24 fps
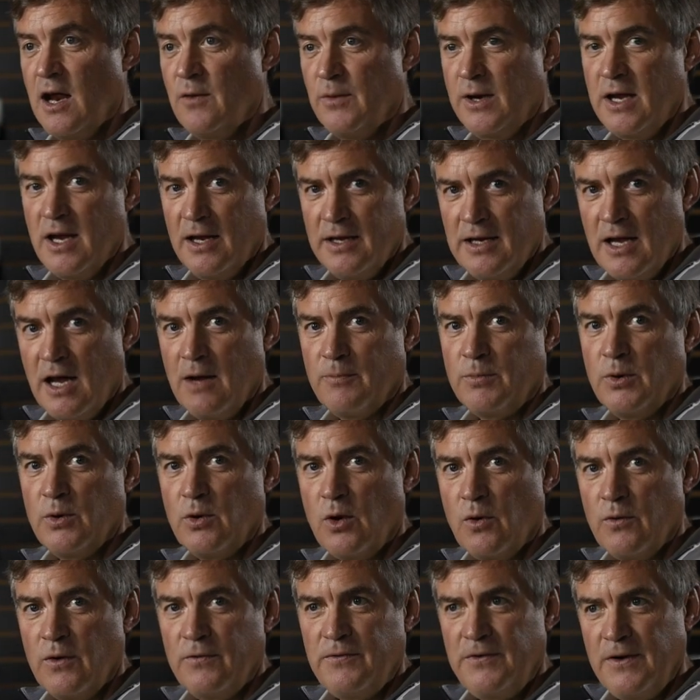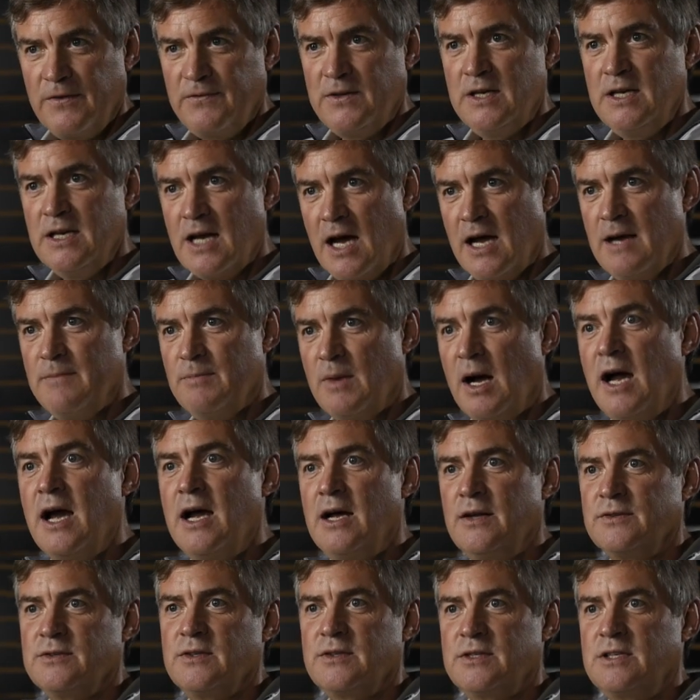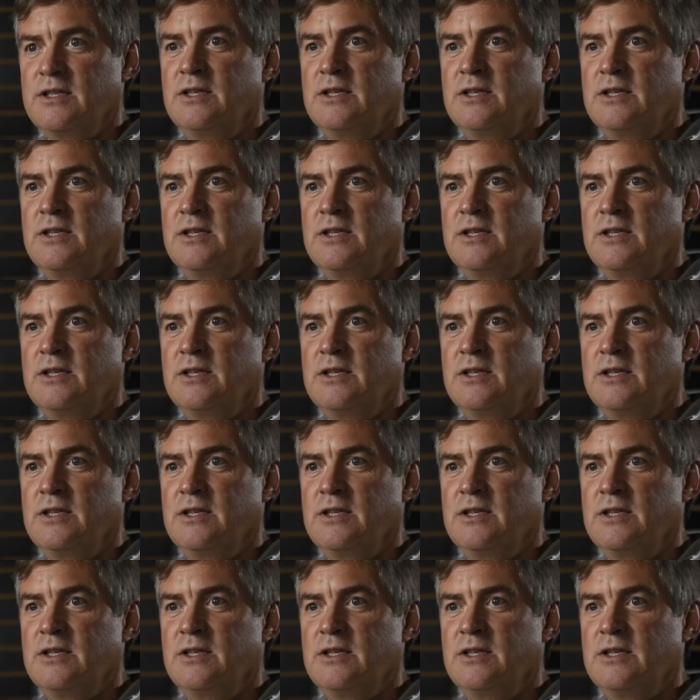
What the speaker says: And we end up with over 59 miles